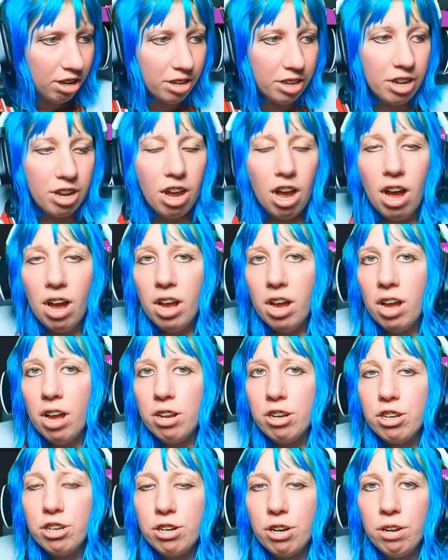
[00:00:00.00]

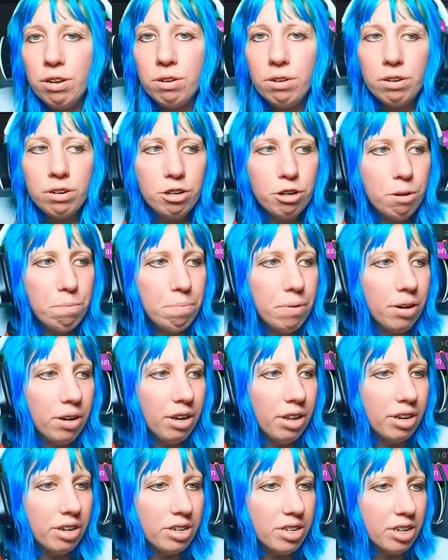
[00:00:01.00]
Yeah, don't put
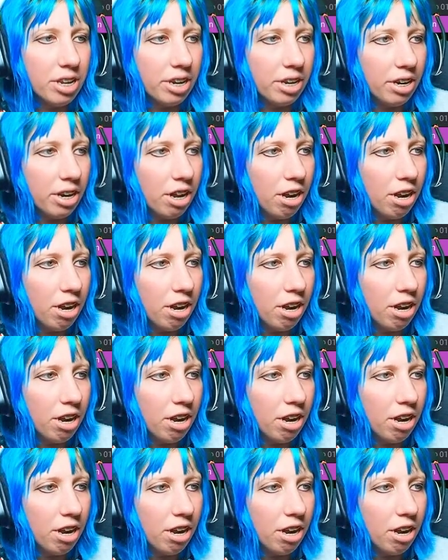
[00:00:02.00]
links in.